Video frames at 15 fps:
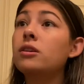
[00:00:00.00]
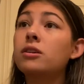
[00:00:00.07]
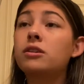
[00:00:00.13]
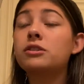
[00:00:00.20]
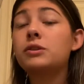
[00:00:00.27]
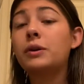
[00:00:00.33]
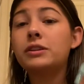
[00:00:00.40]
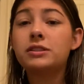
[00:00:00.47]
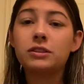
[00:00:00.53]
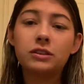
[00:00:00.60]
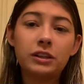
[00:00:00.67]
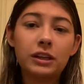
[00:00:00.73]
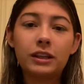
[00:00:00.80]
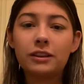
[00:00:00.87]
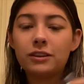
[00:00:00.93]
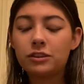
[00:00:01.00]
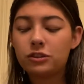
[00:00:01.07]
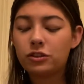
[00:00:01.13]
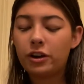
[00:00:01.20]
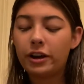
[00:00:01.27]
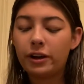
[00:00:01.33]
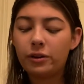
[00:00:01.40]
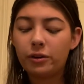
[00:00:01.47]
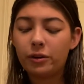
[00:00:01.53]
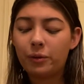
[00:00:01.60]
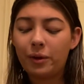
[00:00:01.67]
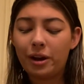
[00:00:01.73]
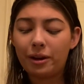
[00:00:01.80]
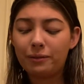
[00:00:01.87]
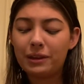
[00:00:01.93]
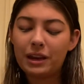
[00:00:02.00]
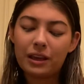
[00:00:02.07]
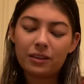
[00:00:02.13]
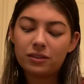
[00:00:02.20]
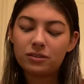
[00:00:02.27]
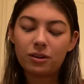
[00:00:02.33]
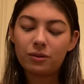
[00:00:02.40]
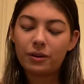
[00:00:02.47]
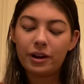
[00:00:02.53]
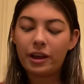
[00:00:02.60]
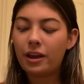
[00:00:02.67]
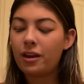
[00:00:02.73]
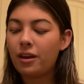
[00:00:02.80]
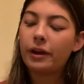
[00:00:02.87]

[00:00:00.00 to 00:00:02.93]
Also, I still need to let this dry. I don't know why I'm getting this already.